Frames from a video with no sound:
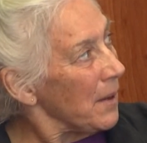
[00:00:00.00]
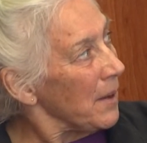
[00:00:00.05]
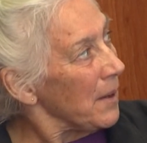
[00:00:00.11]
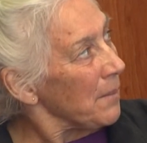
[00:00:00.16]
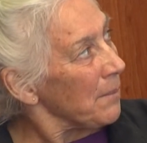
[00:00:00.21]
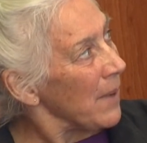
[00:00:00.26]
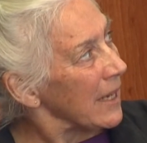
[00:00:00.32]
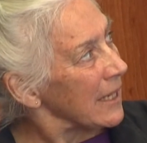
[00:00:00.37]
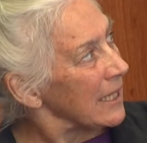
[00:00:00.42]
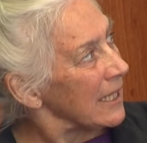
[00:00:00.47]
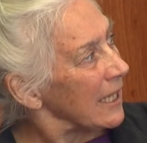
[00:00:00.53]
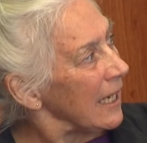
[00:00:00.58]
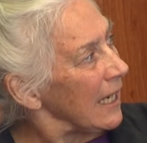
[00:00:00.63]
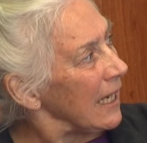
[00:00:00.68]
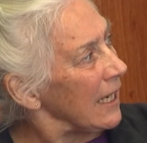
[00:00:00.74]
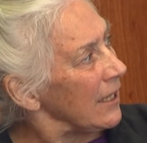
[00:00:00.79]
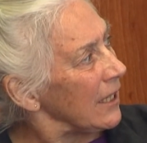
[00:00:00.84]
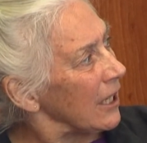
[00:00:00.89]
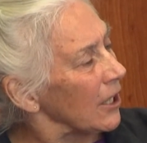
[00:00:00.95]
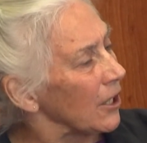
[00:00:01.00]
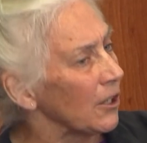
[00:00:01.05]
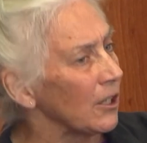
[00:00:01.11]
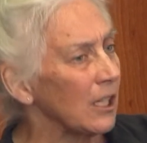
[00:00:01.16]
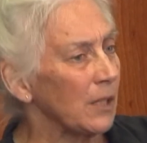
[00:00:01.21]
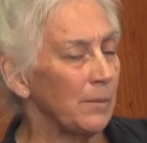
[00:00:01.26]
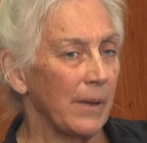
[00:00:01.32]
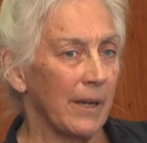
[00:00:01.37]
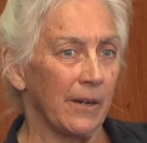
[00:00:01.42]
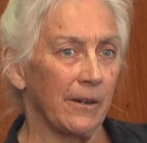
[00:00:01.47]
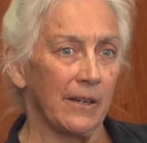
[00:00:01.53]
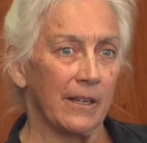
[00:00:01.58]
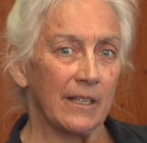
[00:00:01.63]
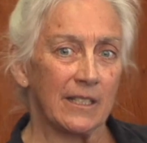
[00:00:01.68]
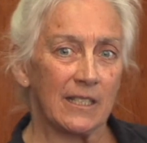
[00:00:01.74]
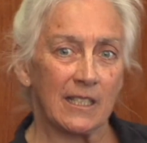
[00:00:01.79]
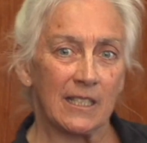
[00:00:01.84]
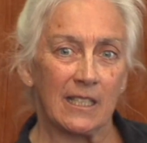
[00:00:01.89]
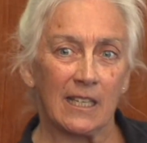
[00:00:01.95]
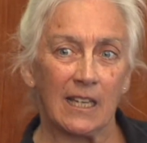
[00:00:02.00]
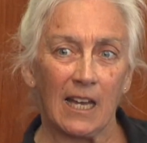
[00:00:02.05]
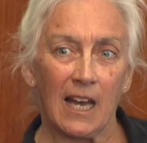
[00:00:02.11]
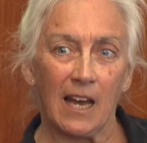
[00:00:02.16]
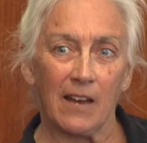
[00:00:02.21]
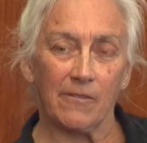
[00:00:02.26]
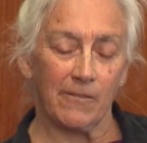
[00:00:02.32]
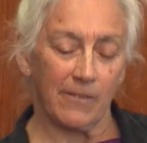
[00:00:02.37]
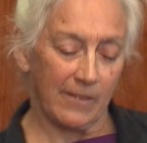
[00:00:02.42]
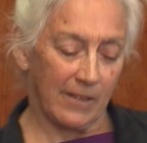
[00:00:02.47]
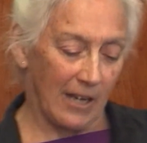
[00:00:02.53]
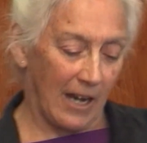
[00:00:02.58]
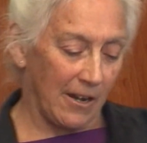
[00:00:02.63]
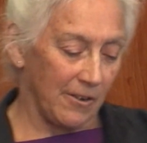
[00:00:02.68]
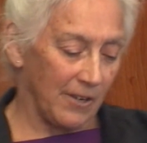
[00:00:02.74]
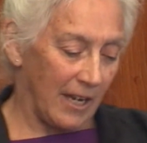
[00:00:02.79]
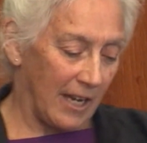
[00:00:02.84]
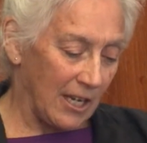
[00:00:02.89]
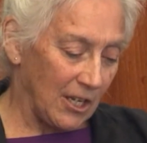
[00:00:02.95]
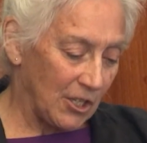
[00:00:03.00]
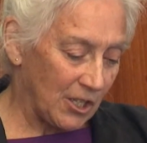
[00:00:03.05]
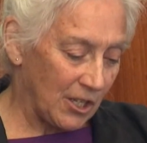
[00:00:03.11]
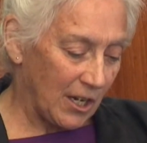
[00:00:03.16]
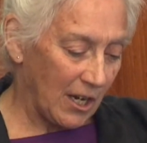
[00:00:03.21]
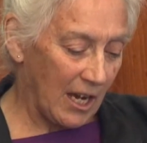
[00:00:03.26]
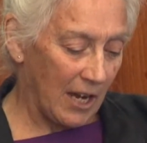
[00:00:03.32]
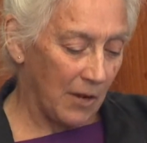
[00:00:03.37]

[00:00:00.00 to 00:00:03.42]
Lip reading: But in the early periods of the Iron Age,